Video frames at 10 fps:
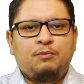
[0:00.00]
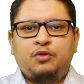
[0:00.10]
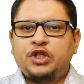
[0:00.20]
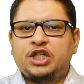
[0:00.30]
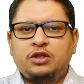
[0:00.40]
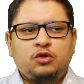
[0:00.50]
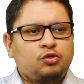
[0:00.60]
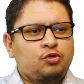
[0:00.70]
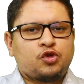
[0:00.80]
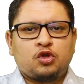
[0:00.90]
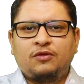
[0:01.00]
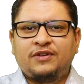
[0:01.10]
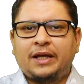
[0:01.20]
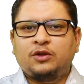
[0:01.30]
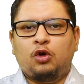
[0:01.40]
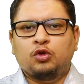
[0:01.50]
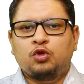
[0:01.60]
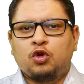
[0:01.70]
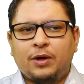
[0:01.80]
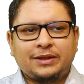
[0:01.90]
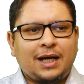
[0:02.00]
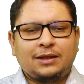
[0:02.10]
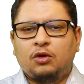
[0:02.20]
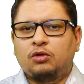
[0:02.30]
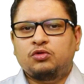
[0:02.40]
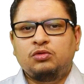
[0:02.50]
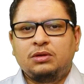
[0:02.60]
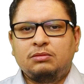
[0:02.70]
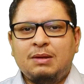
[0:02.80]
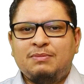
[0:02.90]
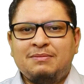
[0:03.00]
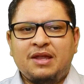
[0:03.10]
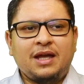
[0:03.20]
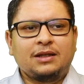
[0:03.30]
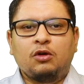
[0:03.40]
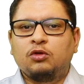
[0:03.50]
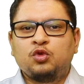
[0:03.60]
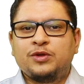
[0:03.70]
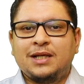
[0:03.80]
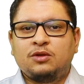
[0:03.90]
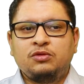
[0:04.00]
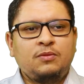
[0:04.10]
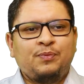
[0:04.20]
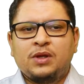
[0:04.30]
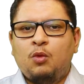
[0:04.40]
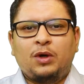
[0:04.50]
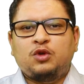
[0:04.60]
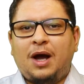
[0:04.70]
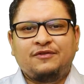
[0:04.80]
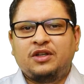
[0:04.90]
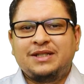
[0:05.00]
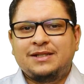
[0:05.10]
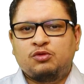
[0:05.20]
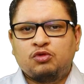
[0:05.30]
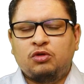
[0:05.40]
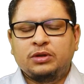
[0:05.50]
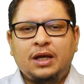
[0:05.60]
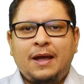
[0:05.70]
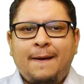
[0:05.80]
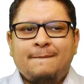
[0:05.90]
pushing you to solve that or to correct that or to implement that or to say to you what you have done is wrong.